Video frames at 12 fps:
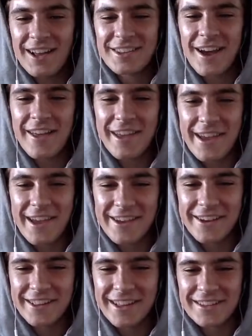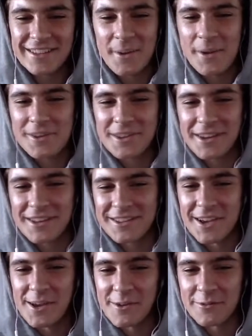saw that hill last time I was in
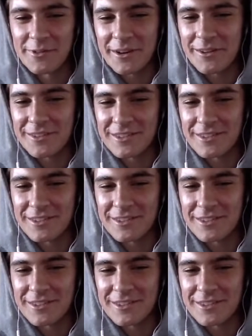SF, and I was